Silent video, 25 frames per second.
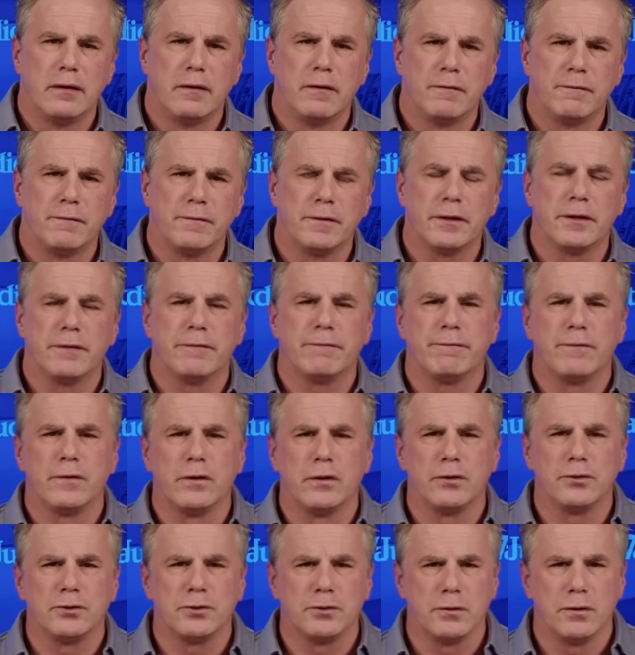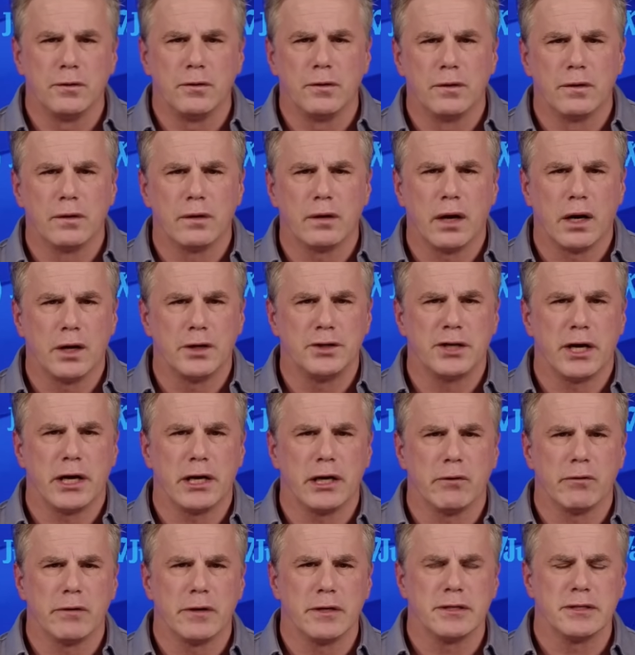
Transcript: for the full truth on January